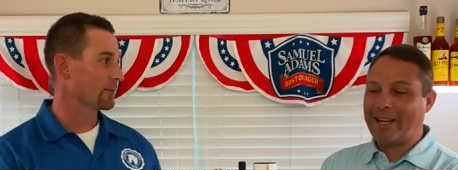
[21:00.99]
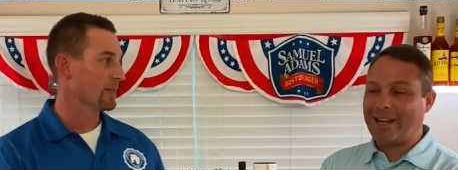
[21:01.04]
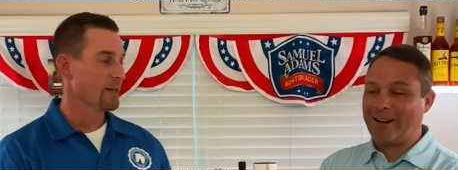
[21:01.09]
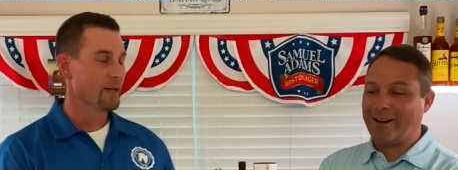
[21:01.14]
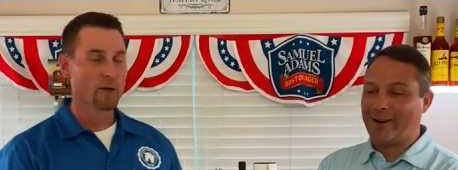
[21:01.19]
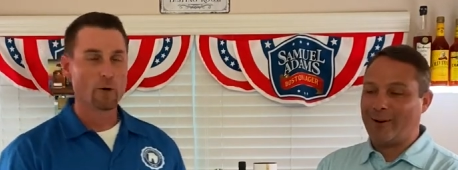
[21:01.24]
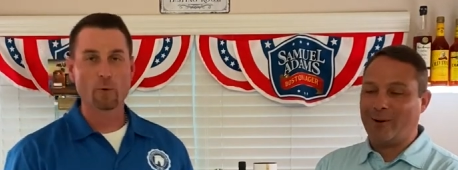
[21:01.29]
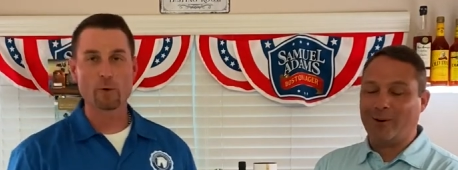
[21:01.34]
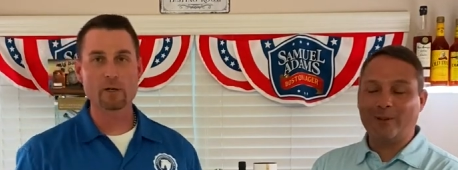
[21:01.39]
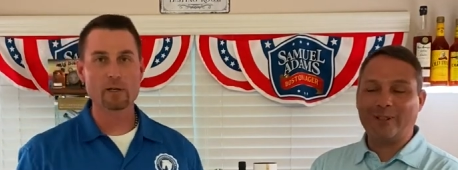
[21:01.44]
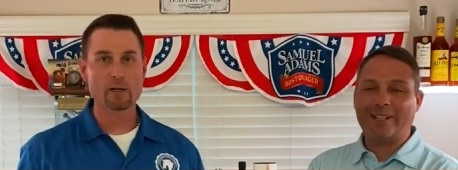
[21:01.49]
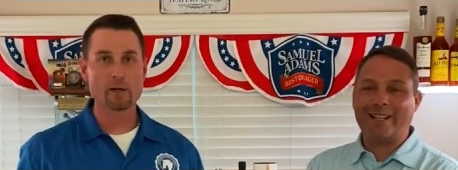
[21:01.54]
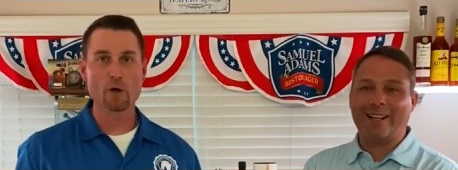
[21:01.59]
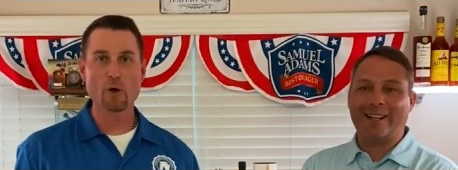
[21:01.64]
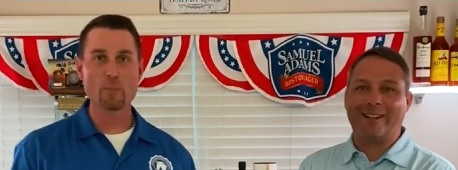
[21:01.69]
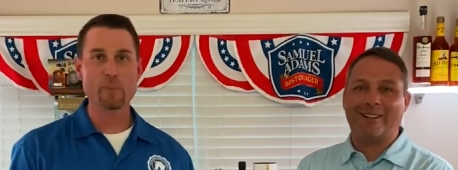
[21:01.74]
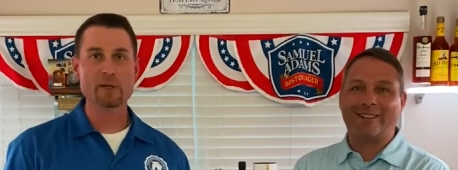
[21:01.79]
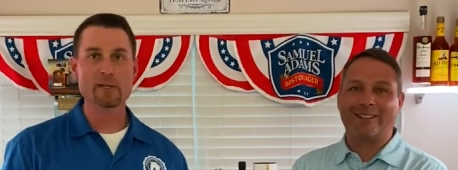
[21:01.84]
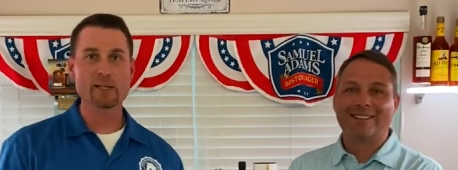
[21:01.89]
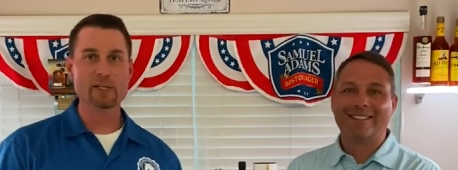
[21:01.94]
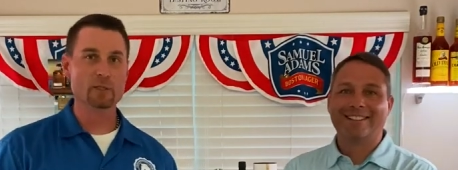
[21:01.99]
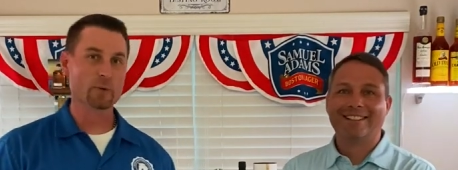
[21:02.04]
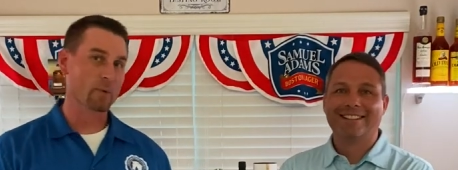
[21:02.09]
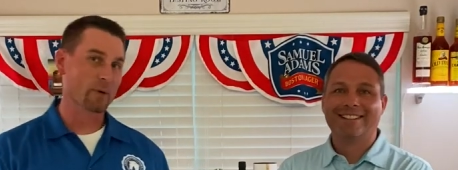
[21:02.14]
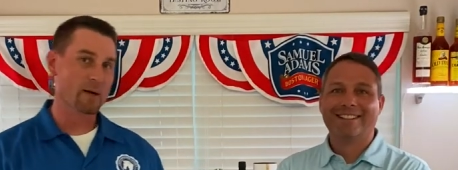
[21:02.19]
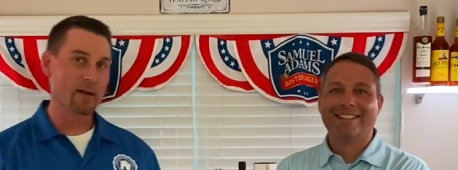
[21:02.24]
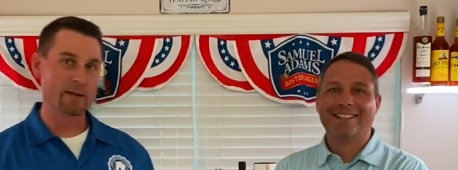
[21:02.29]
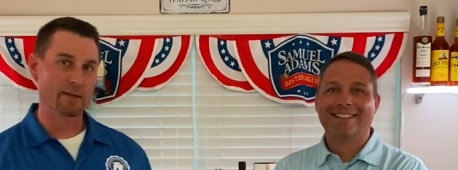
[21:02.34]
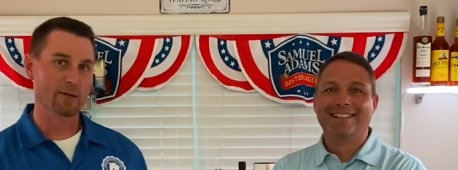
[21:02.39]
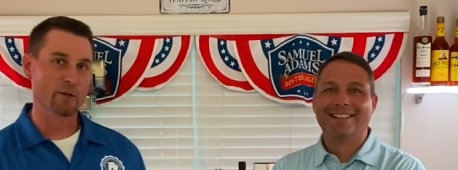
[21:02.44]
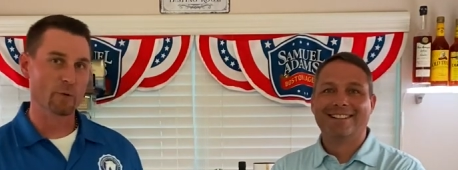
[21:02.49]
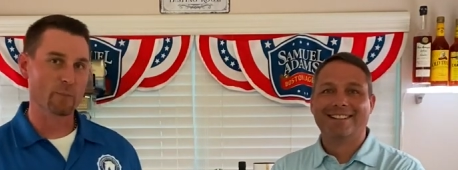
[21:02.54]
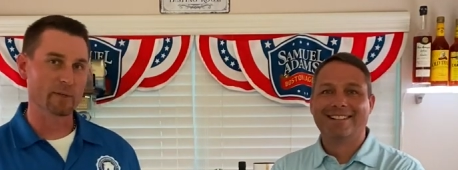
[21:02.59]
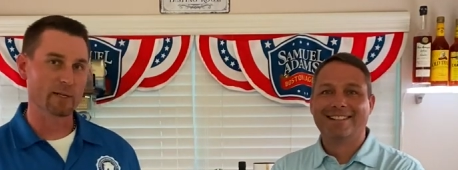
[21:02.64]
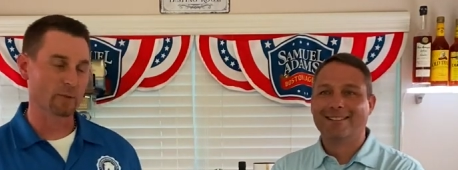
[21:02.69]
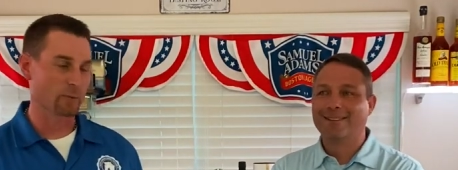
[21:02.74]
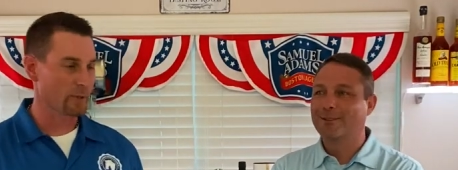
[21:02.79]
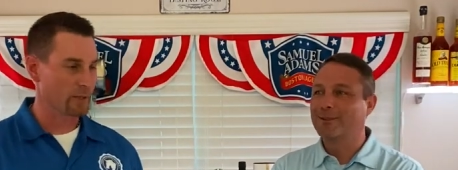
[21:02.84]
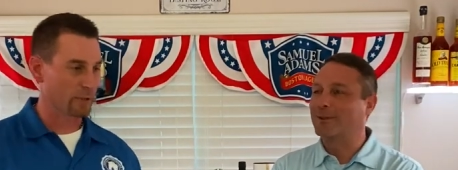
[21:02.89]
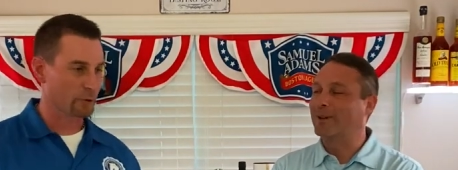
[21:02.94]
Speaker 1: Cow, we're going to open this or we're not going to open
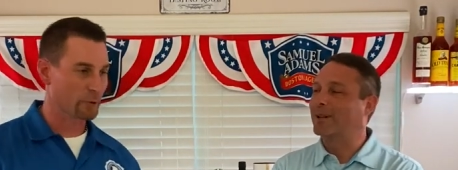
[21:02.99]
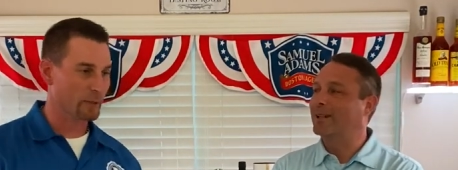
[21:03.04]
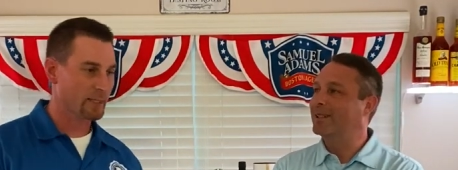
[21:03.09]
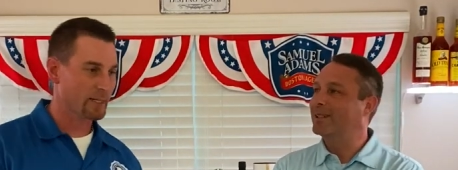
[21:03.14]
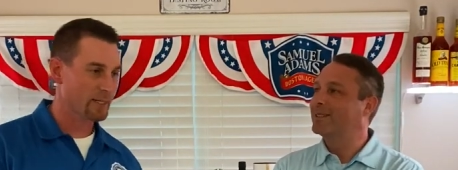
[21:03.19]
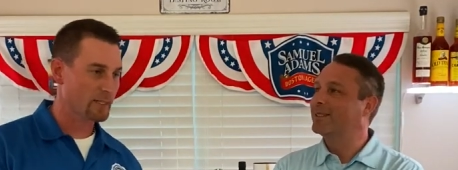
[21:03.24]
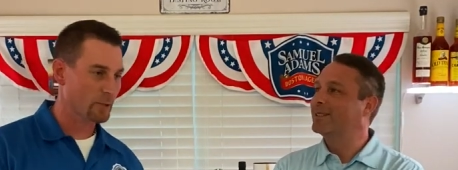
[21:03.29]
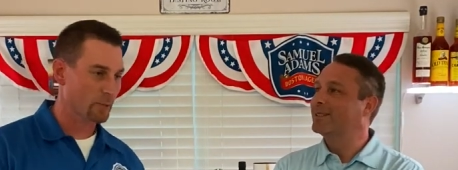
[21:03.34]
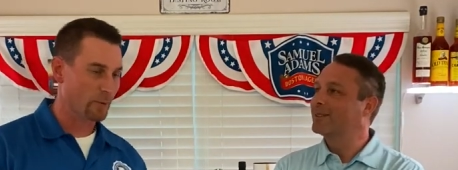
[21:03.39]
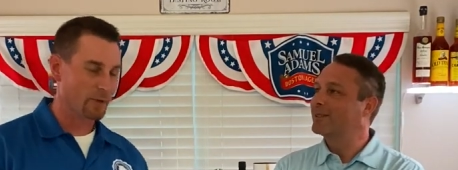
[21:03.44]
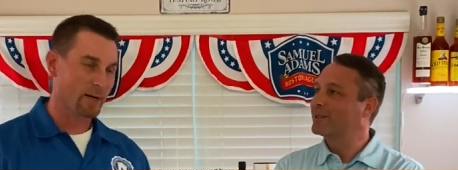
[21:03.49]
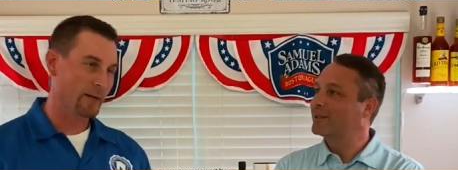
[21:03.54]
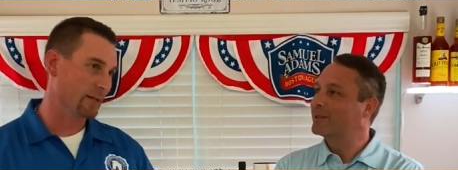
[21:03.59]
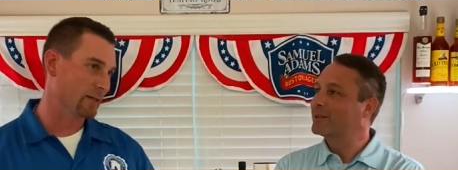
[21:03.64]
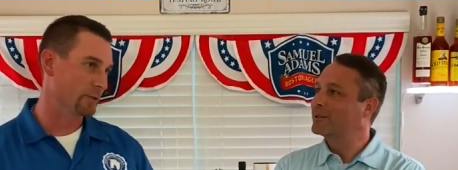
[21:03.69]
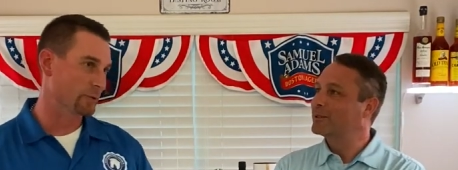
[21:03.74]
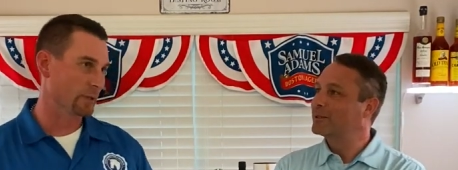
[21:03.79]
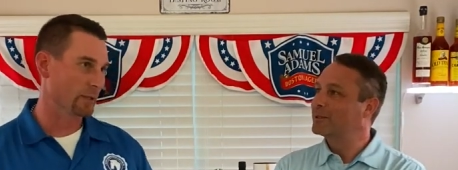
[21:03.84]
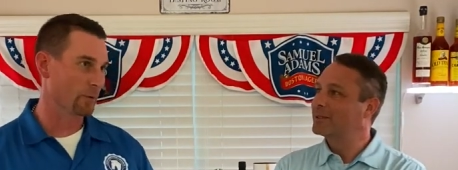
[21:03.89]
this. We're going to drink this or we're not going to drink